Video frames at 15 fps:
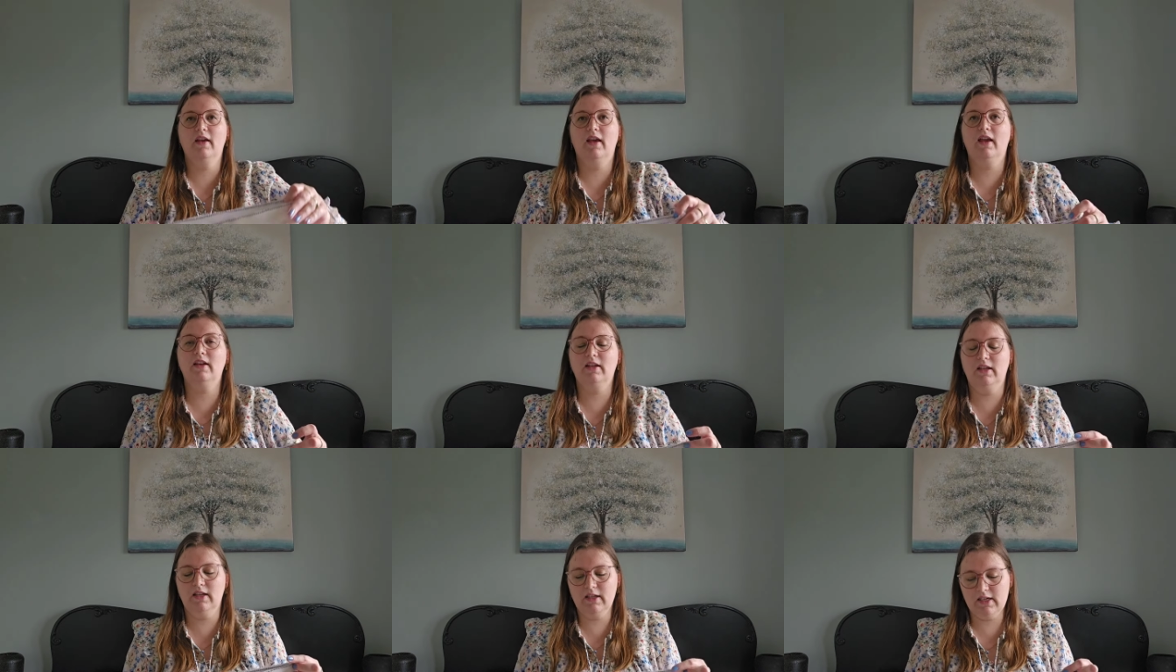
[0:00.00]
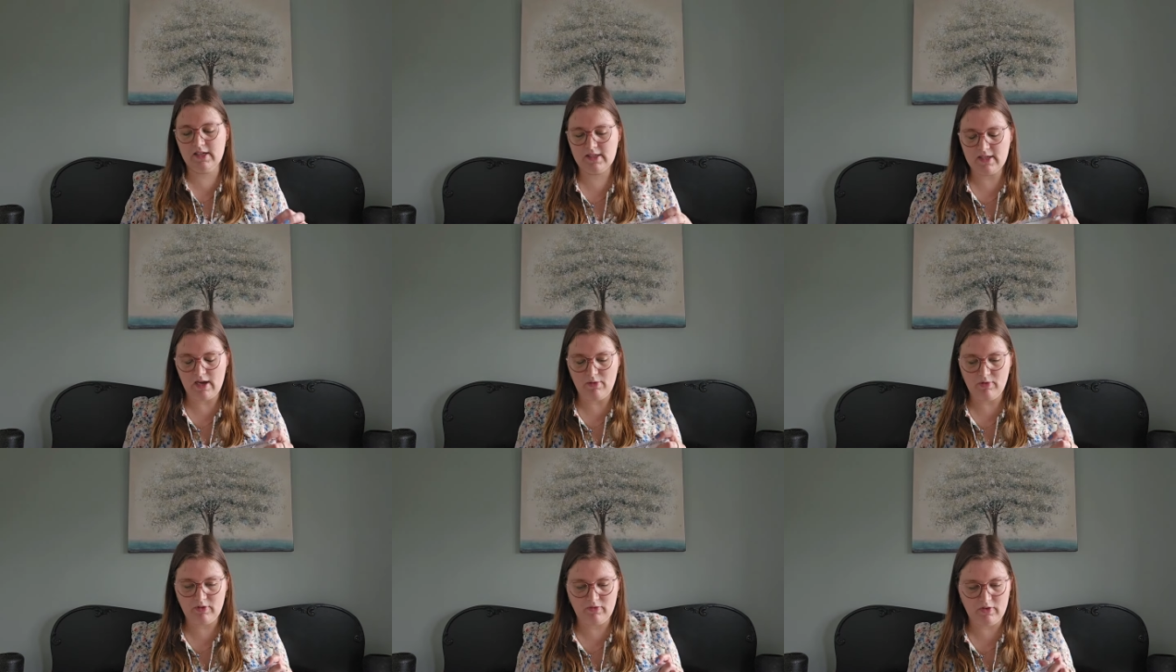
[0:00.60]
And here is
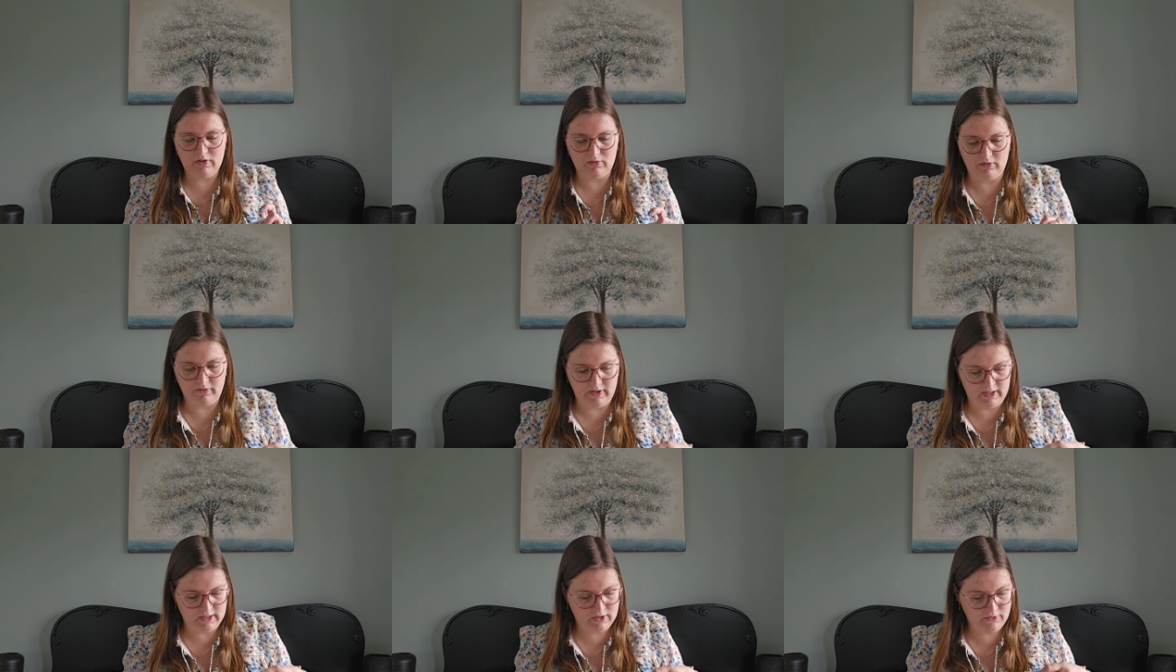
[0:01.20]
how it will look when it's